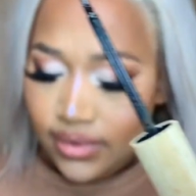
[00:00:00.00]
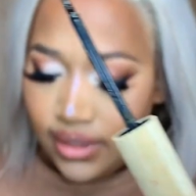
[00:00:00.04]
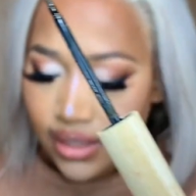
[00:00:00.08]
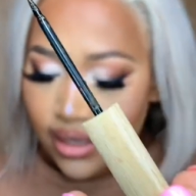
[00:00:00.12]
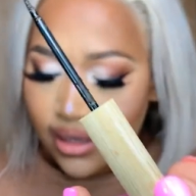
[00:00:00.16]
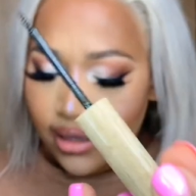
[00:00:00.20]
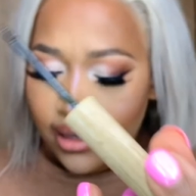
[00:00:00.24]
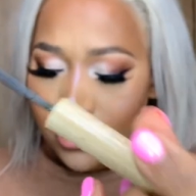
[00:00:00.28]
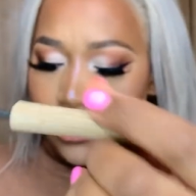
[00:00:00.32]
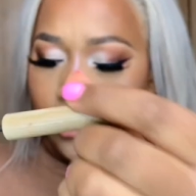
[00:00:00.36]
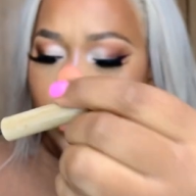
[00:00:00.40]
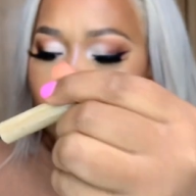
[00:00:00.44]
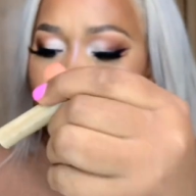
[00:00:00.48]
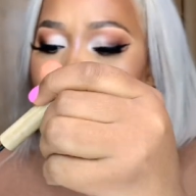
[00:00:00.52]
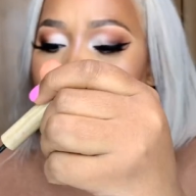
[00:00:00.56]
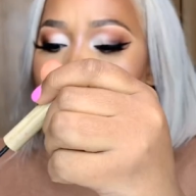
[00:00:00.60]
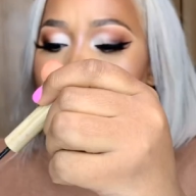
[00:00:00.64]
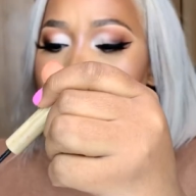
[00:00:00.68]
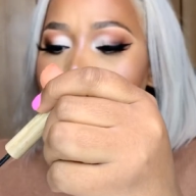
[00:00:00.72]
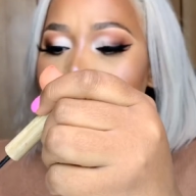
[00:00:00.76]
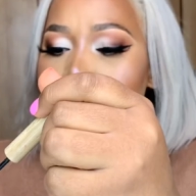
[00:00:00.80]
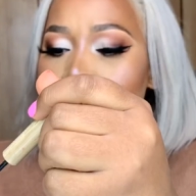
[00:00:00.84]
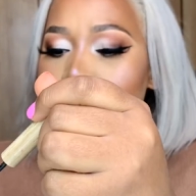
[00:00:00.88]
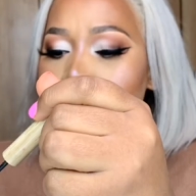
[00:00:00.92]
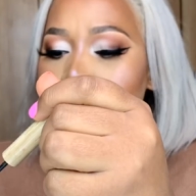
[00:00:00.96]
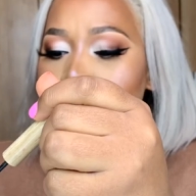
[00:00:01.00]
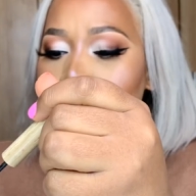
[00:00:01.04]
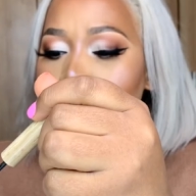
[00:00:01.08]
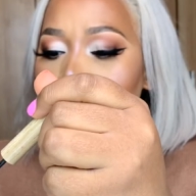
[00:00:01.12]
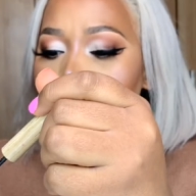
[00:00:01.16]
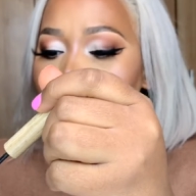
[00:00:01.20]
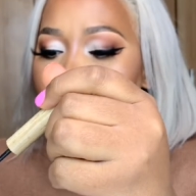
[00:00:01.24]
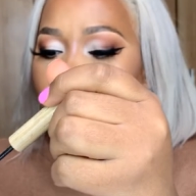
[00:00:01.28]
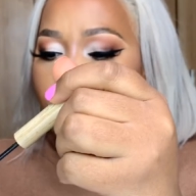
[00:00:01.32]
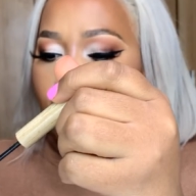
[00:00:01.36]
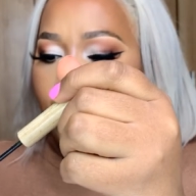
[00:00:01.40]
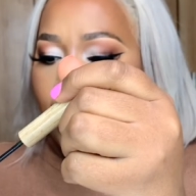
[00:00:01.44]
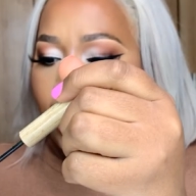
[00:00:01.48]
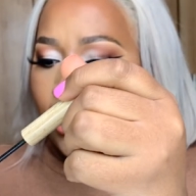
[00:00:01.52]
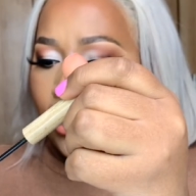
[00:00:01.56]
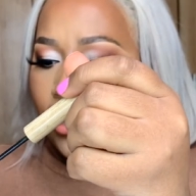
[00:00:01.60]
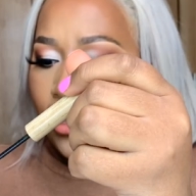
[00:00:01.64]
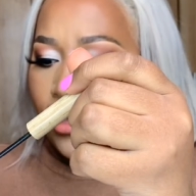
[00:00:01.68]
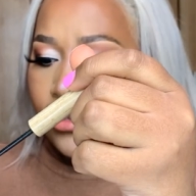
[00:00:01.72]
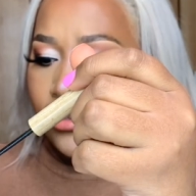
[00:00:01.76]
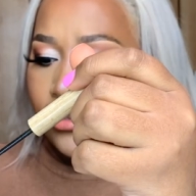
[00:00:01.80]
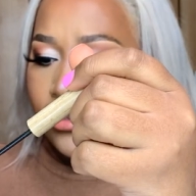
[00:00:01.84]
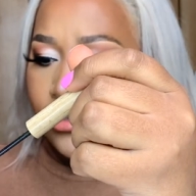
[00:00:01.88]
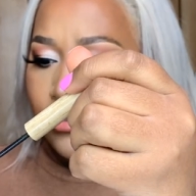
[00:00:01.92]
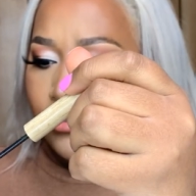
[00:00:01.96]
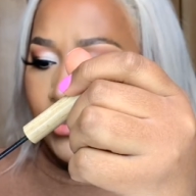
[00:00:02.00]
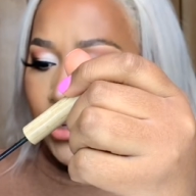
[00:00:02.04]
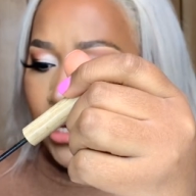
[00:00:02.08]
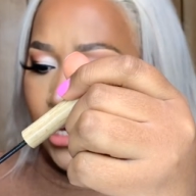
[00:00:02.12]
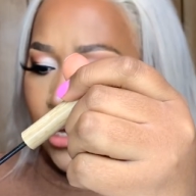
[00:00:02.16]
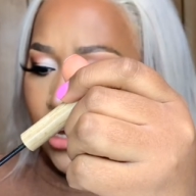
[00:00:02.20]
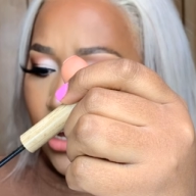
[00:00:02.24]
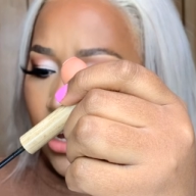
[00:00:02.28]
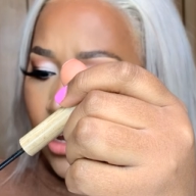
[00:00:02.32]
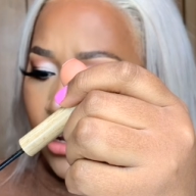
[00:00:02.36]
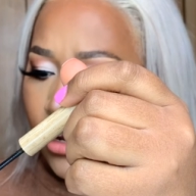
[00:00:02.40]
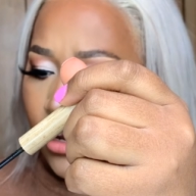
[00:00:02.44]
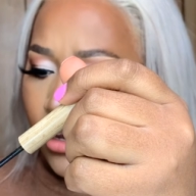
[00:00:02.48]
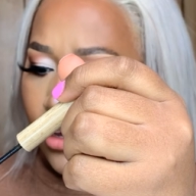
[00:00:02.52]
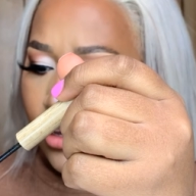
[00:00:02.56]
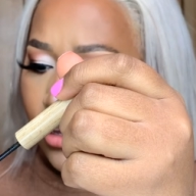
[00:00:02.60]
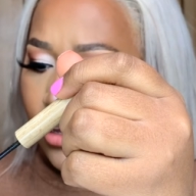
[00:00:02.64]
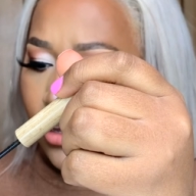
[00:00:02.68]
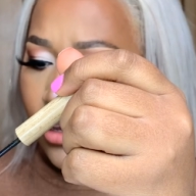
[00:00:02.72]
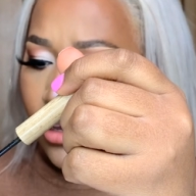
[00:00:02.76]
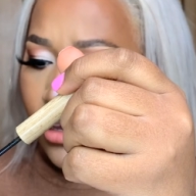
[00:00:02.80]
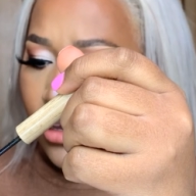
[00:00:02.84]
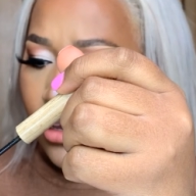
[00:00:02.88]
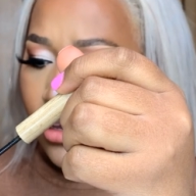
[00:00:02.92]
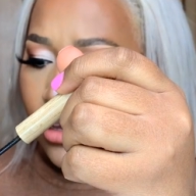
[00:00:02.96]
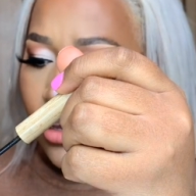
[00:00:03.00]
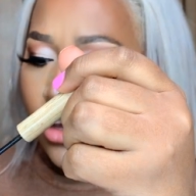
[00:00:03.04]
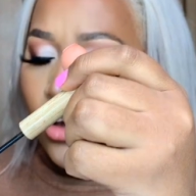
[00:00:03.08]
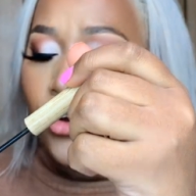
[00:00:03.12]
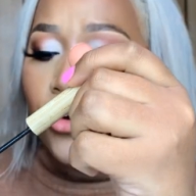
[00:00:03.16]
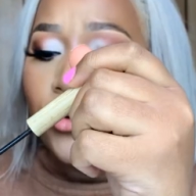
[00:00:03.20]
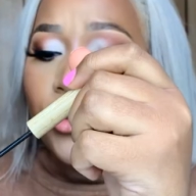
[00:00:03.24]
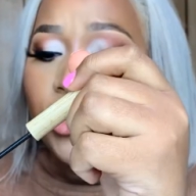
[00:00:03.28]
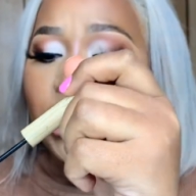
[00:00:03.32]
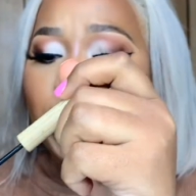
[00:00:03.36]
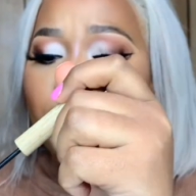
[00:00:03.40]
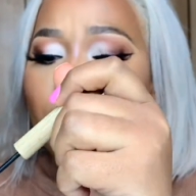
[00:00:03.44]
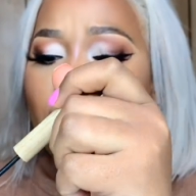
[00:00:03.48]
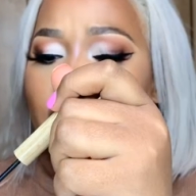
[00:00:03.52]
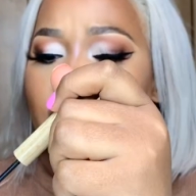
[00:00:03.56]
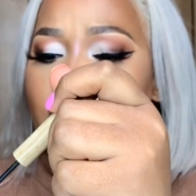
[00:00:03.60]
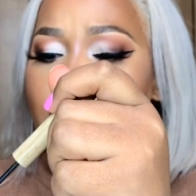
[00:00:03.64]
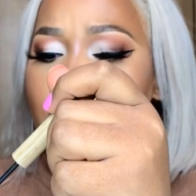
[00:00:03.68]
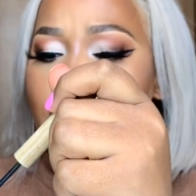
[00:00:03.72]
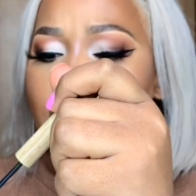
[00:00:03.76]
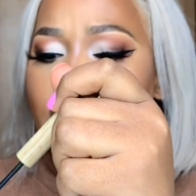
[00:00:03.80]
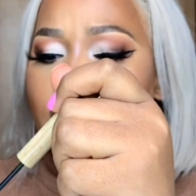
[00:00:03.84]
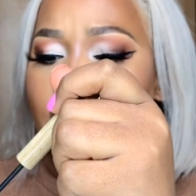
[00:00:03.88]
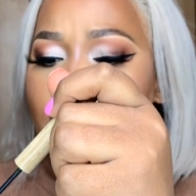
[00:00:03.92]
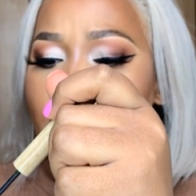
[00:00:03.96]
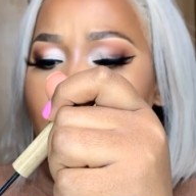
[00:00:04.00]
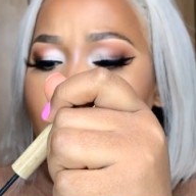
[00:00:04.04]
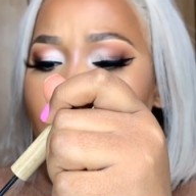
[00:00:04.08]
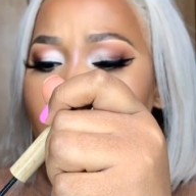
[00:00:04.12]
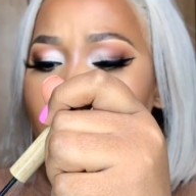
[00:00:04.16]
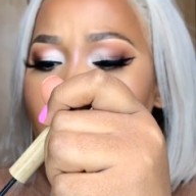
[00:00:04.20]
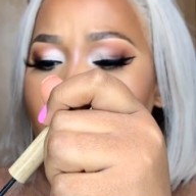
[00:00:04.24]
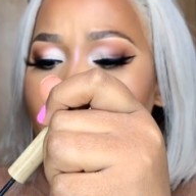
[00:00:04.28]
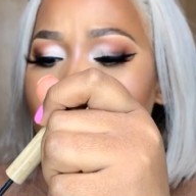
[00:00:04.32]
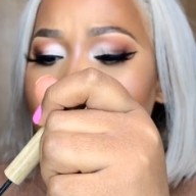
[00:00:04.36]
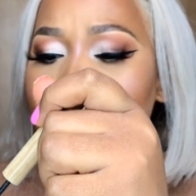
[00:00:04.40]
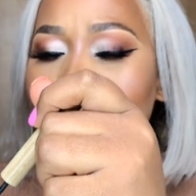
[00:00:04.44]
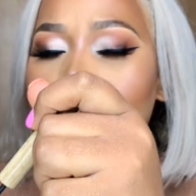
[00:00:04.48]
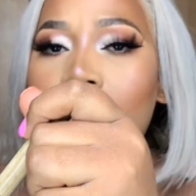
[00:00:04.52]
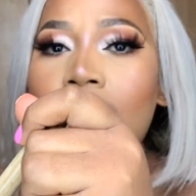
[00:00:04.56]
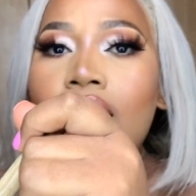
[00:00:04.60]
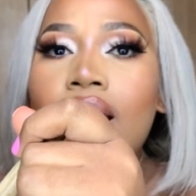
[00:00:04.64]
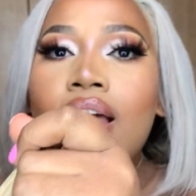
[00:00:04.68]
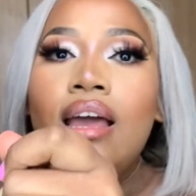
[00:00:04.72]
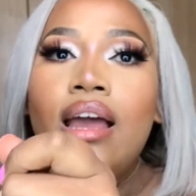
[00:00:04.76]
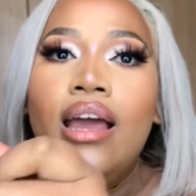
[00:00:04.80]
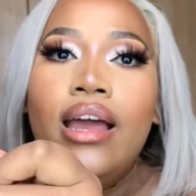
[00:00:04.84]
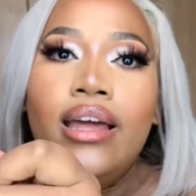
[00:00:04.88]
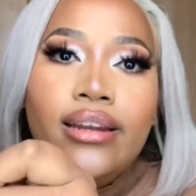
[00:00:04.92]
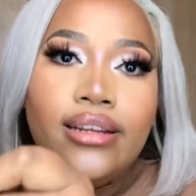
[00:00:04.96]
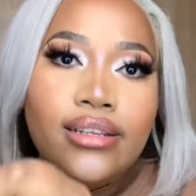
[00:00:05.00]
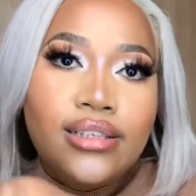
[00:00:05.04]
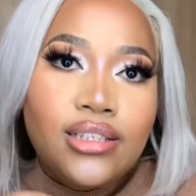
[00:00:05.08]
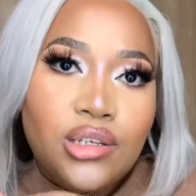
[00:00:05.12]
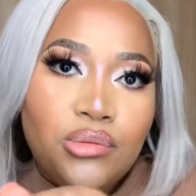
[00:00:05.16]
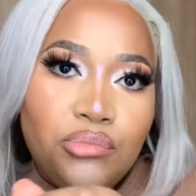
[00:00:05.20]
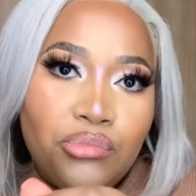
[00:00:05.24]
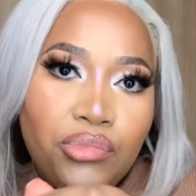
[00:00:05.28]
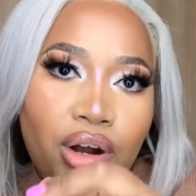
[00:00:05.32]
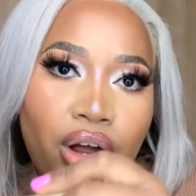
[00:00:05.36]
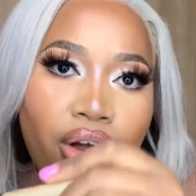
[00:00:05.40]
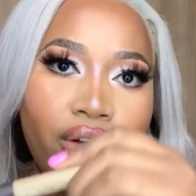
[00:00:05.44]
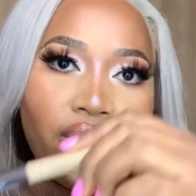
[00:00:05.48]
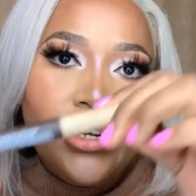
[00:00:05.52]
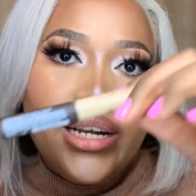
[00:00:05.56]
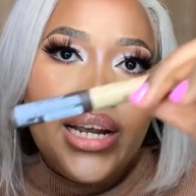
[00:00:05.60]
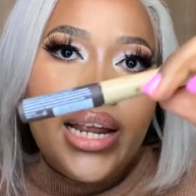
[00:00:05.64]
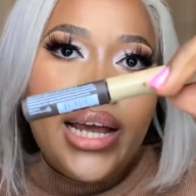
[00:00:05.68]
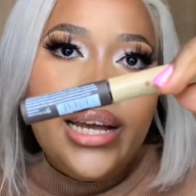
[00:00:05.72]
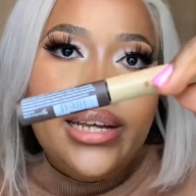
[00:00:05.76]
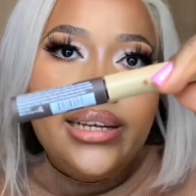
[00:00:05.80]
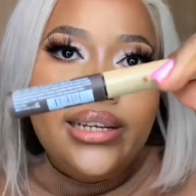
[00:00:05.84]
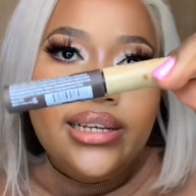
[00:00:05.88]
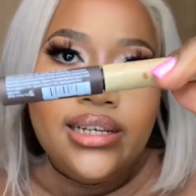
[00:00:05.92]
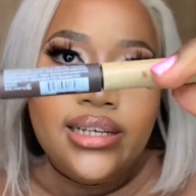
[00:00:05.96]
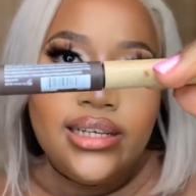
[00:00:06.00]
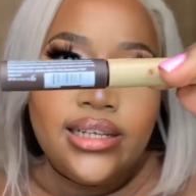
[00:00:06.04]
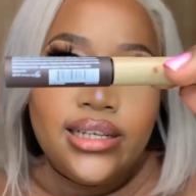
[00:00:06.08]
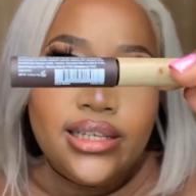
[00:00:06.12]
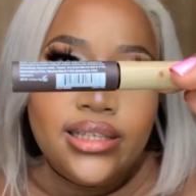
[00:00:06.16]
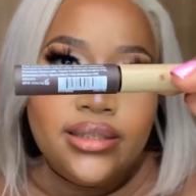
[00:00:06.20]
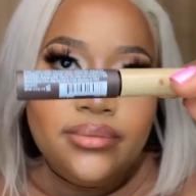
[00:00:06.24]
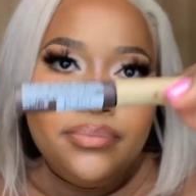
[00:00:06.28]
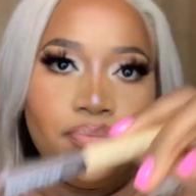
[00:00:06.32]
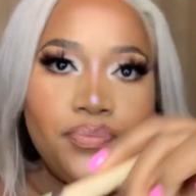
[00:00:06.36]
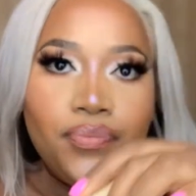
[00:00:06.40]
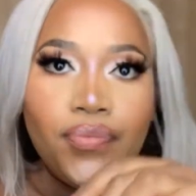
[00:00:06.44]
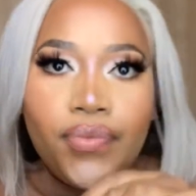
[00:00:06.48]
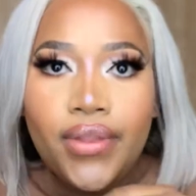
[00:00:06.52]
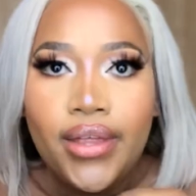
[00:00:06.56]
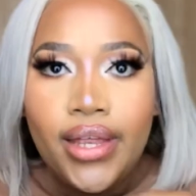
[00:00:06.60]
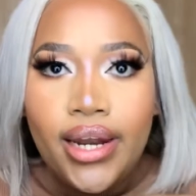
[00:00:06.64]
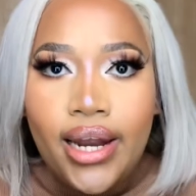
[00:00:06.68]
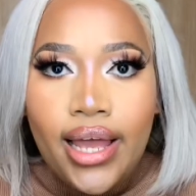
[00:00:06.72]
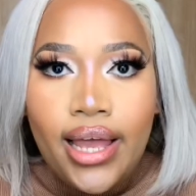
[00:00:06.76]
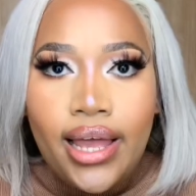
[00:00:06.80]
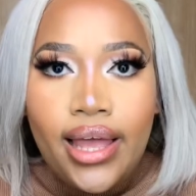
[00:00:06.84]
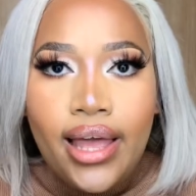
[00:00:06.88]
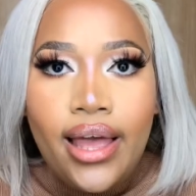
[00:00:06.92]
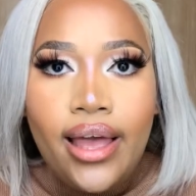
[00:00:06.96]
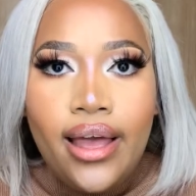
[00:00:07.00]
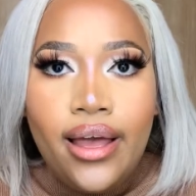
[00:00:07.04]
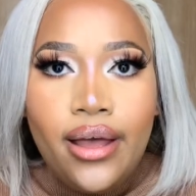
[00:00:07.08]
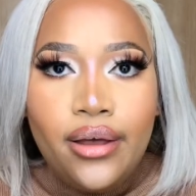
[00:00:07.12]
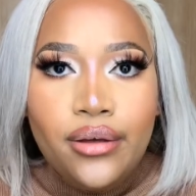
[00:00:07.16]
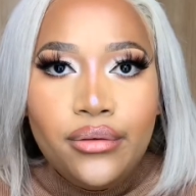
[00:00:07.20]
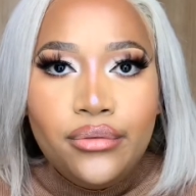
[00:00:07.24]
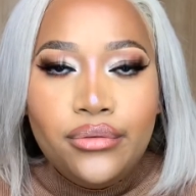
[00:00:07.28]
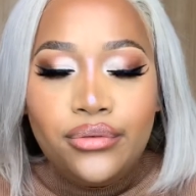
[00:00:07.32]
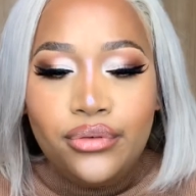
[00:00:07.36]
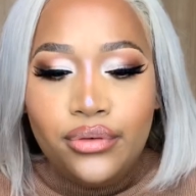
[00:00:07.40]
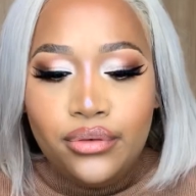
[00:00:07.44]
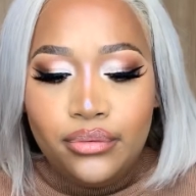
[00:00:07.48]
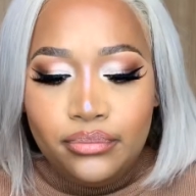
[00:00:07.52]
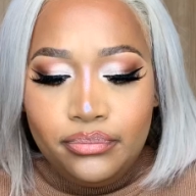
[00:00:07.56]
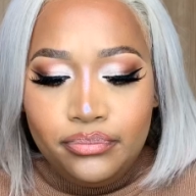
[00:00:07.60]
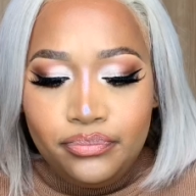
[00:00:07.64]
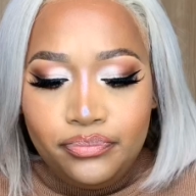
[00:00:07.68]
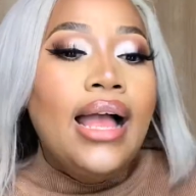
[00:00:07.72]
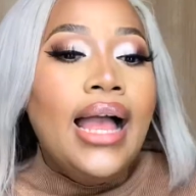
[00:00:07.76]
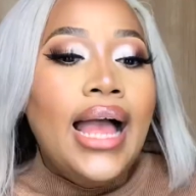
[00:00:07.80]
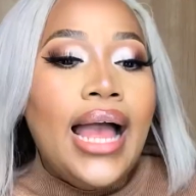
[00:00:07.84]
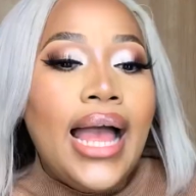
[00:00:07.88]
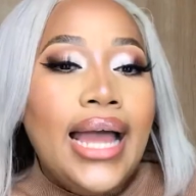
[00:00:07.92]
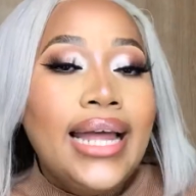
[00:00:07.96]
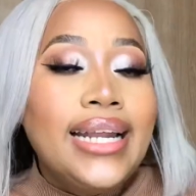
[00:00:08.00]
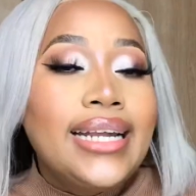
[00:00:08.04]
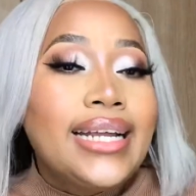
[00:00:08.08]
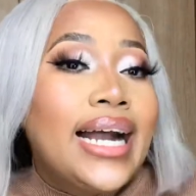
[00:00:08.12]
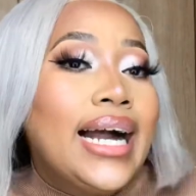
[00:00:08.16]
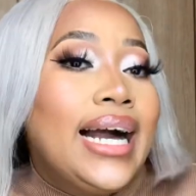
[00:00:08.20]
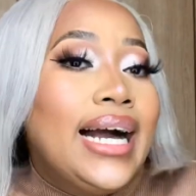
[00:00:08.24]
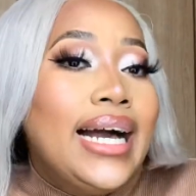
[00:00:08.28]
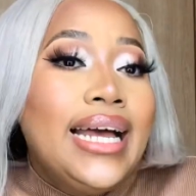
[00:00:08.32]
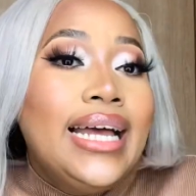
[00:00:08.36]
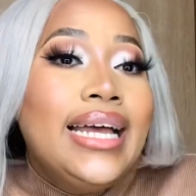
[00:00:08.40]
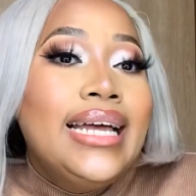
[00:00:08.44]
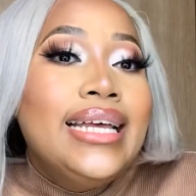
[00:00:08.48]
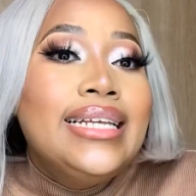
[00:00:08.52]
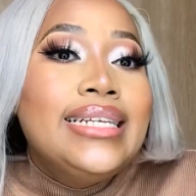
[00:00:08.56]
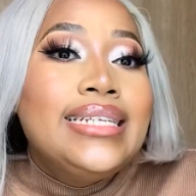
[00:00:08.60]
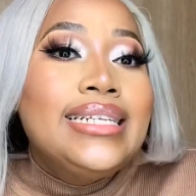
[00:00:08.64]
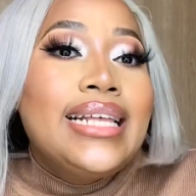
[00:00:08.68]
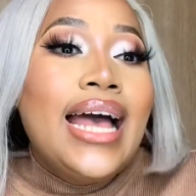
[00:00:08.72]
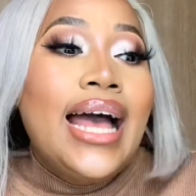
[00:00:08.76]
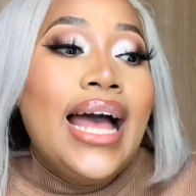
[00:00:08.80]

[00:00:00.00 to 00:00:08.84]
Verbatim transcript: um the Scala is it by color oh it's by Nina K and it's a brown liner that I have. And guys,